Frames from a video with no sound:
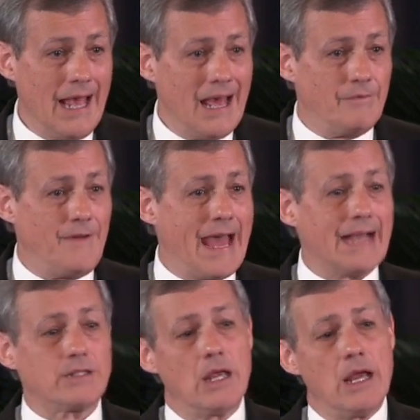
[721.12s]
In
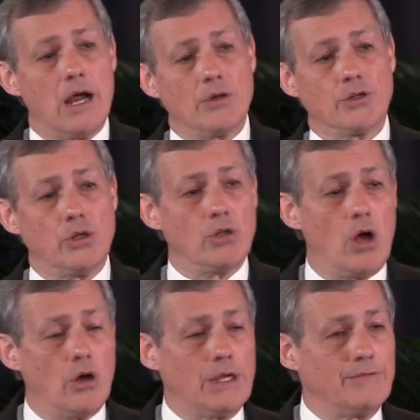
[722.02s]
fact, under the
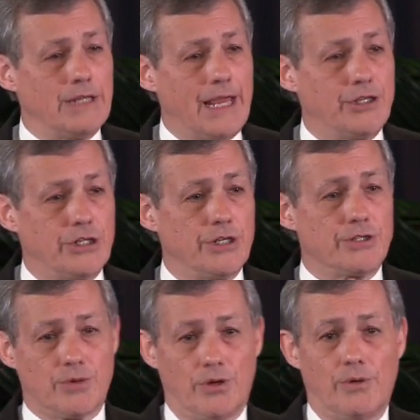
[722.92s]
law given to ancient
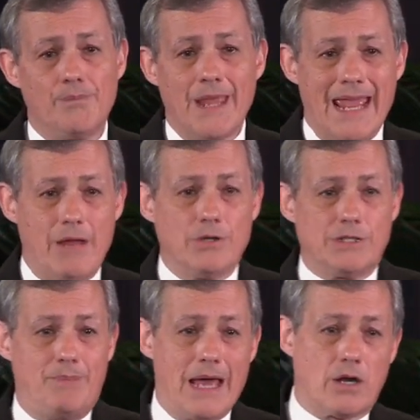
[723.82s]
Israel, it was
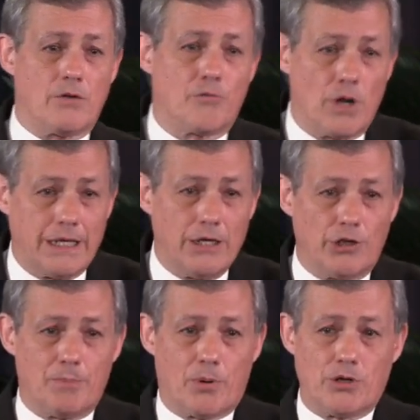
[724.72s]
better for a
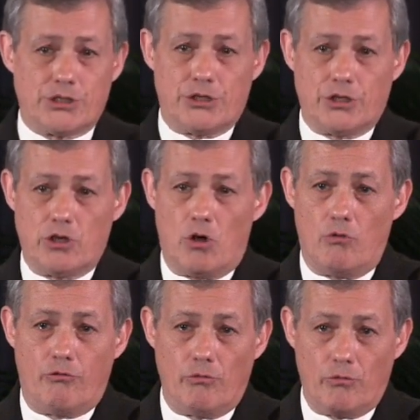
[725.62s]
guilty person to go
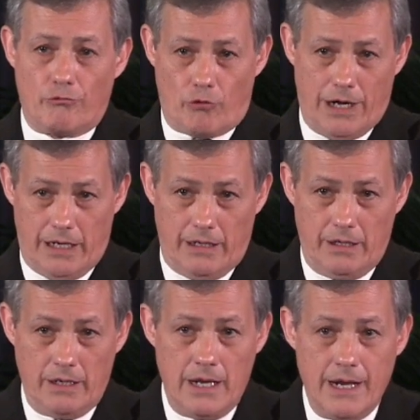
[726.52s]
free
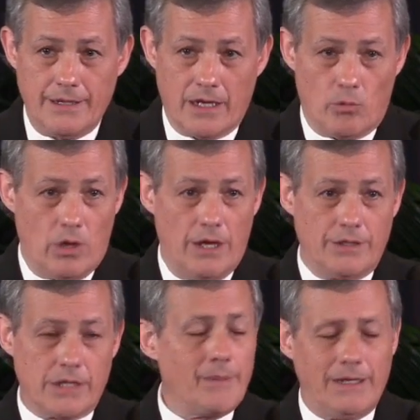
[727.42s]
than it
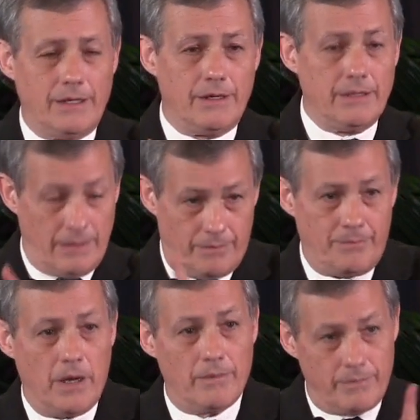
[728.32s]
was, I mean, you know,
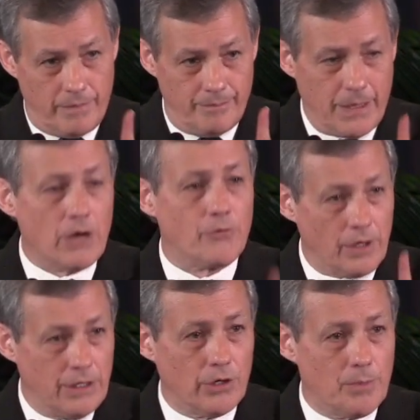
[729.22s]
uh, better for a
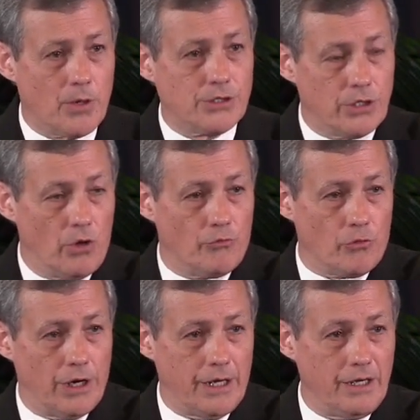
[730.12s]
guilty person to go
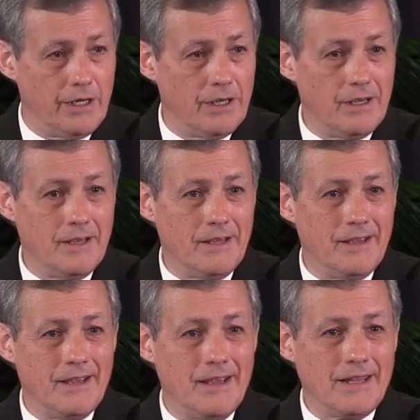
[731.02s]
free
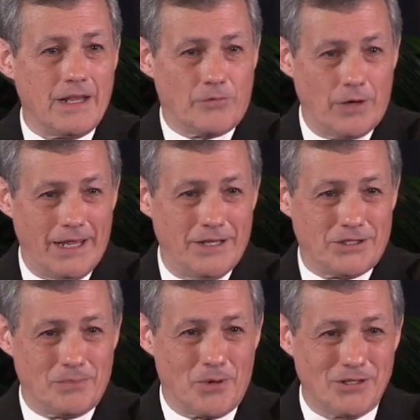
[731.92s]
than for an
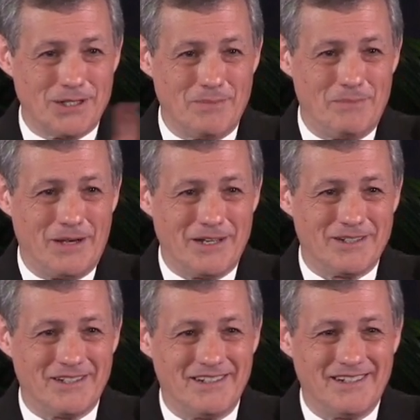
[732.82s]
innocent person to be
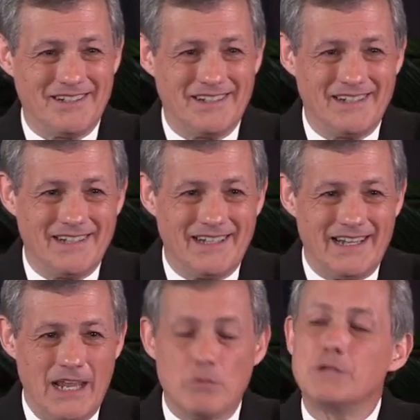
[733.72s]
punished.
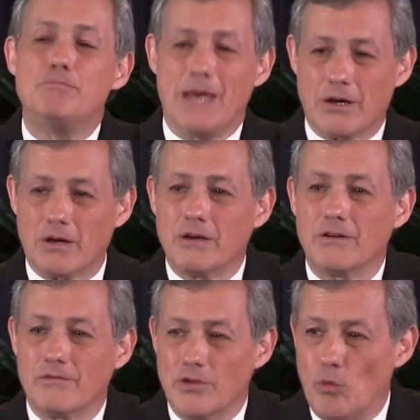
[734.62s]
It was better
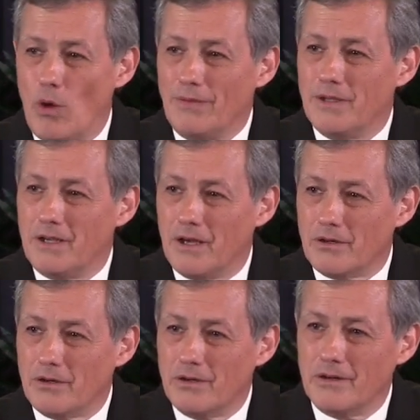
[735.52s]
for the one than the other.